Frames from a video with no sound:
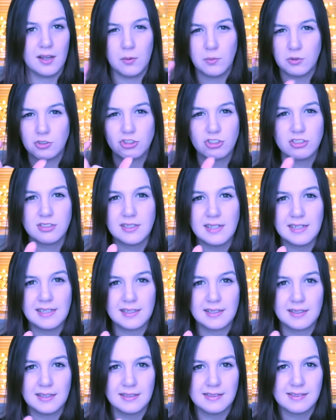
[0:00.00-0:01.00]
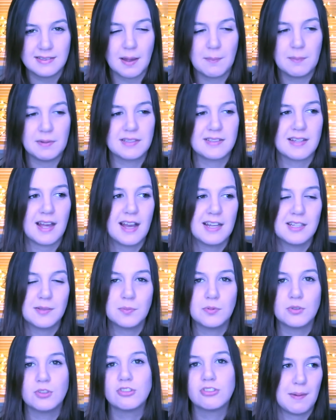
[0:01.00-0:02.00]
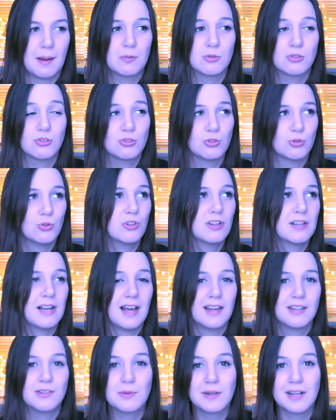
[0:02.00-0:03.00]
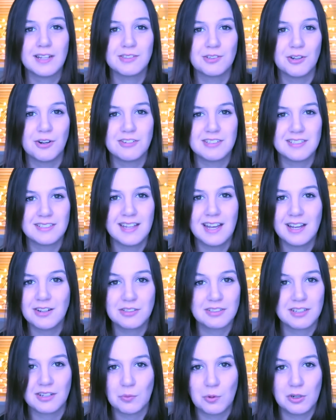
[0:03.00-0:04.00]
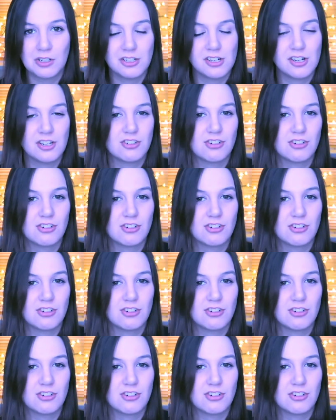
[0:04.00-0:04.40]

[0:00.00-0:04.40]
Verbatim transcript: It was just a little sample size, but I was so glad when I saw it in there because I wanted to